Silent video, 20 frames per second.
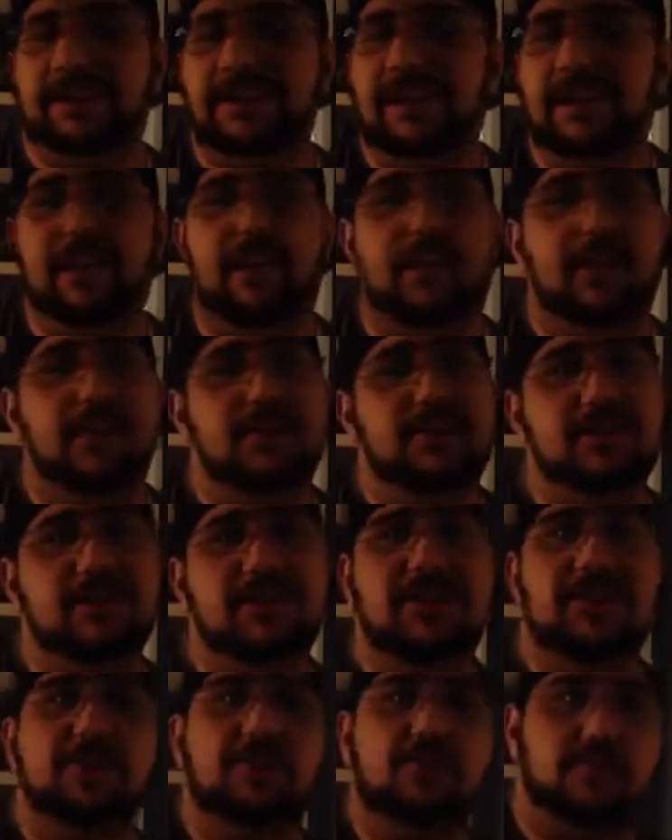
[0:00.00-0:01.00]
They are
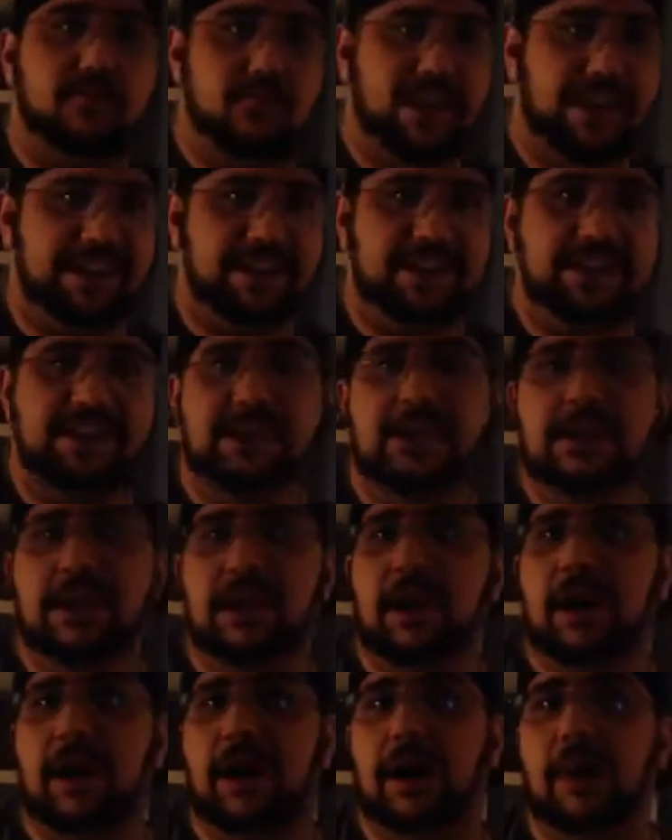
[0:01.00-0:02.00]
just great.
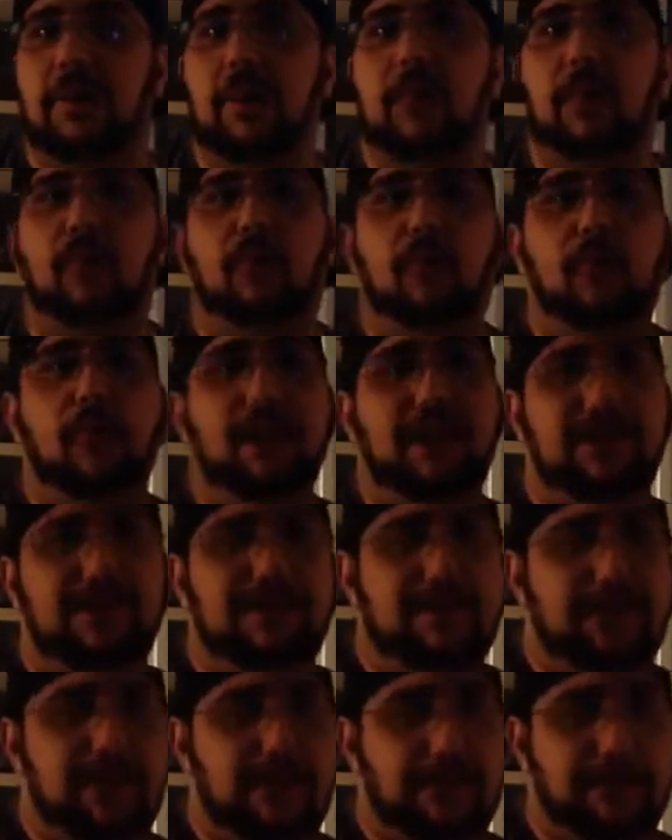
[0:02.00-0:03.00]
One
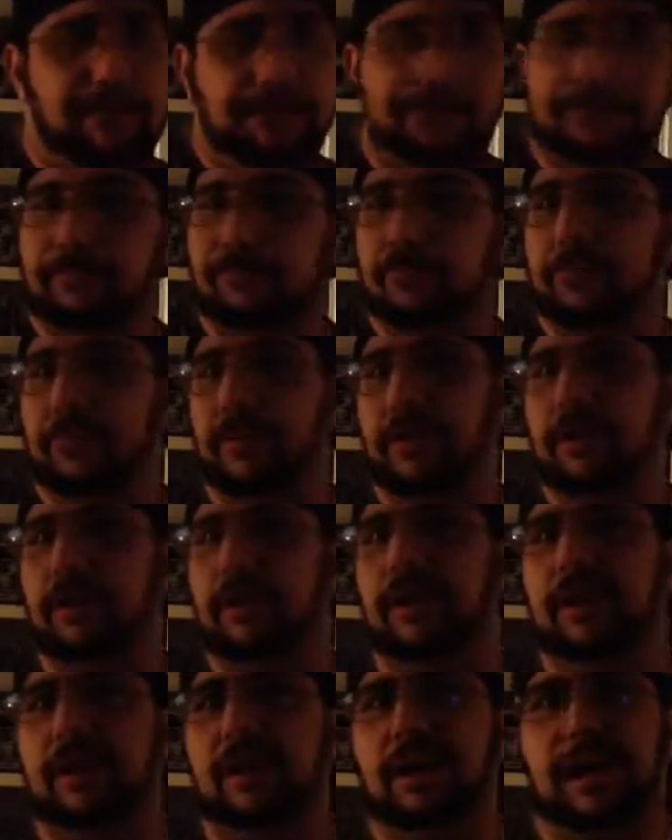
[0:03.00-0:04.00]
of them,
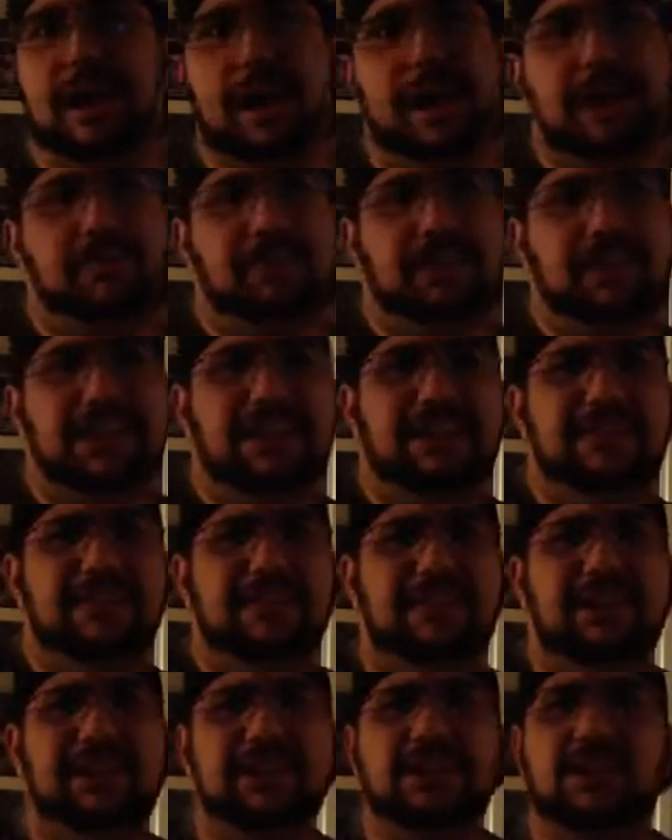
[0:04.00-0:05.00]
I
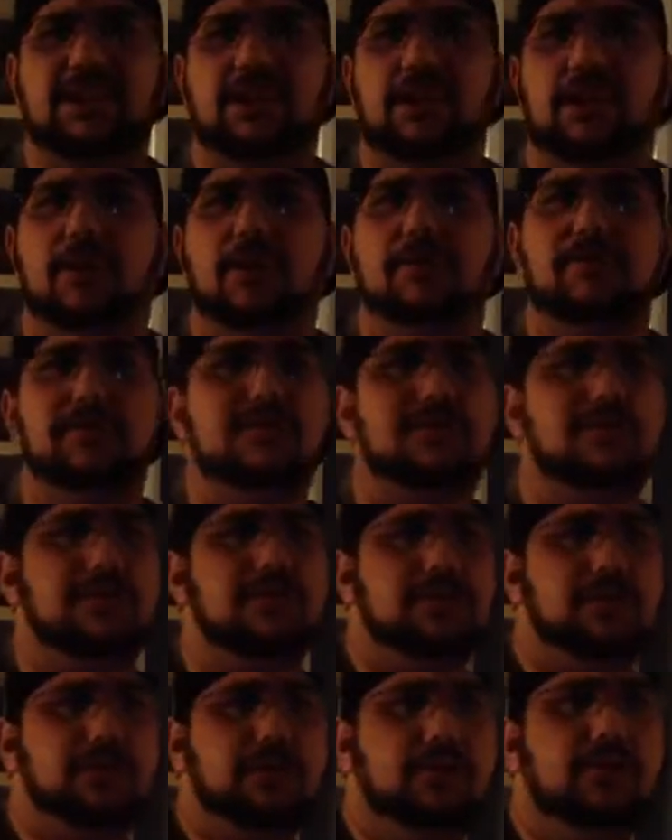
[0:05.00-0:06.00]
believe it's
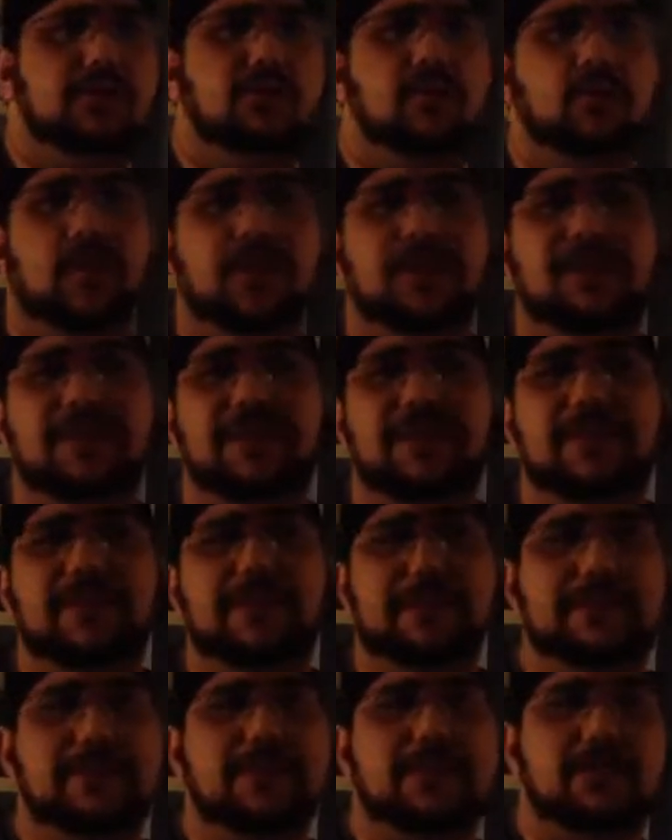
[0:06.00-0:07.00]
Harper or Luke, one of
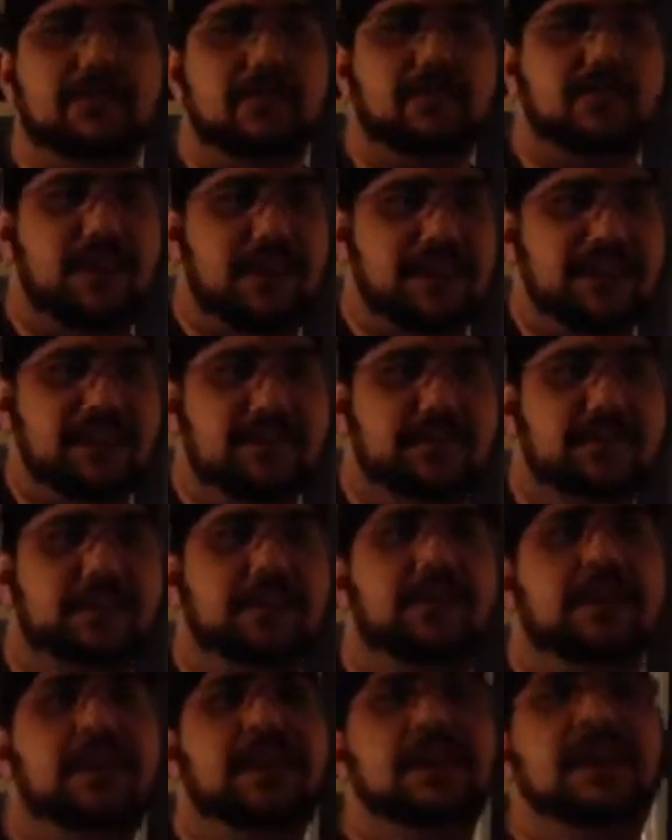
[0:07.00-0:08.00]
them used to
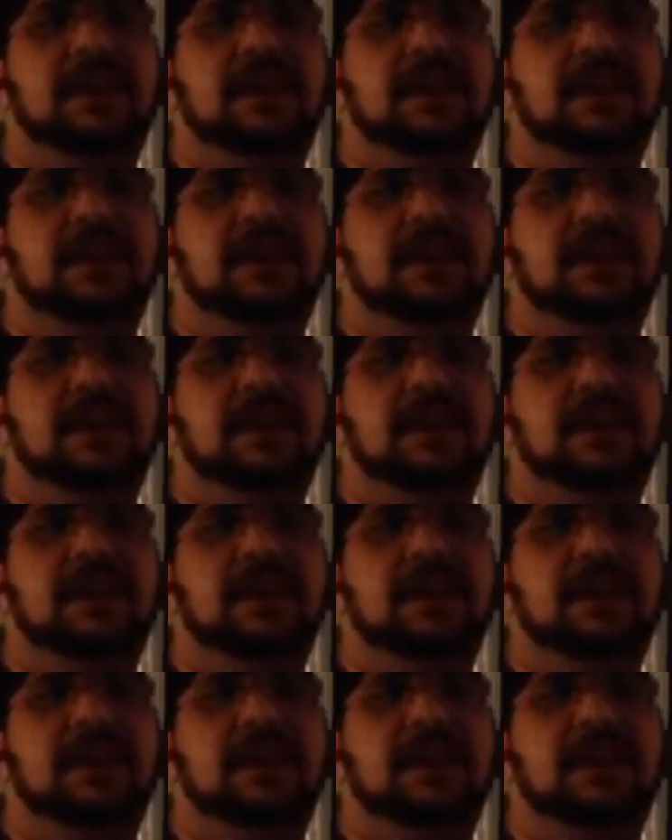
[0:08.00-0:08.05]
wrestle